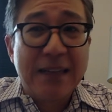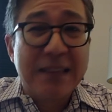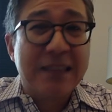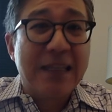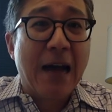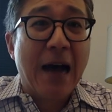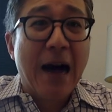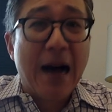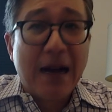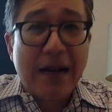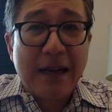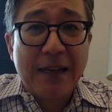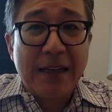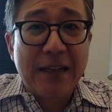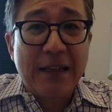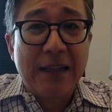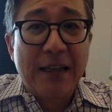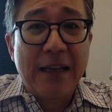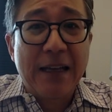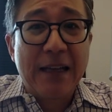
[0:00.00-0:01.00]
a dock,
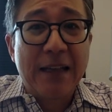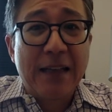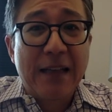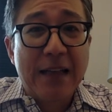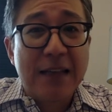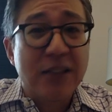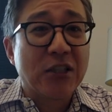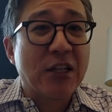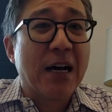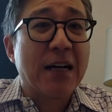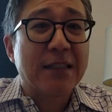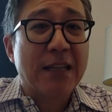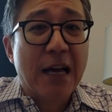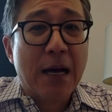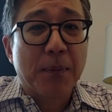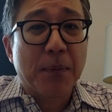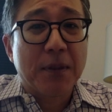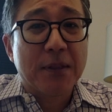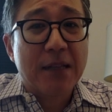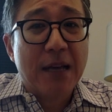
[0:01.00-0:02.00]
and, and Johns
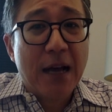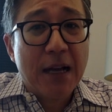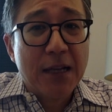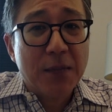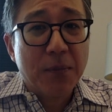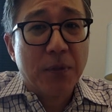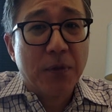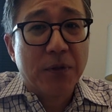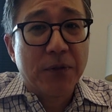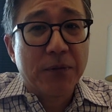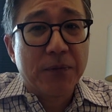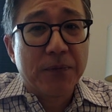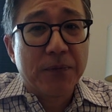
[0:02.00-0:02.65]
Hopkins Hospital.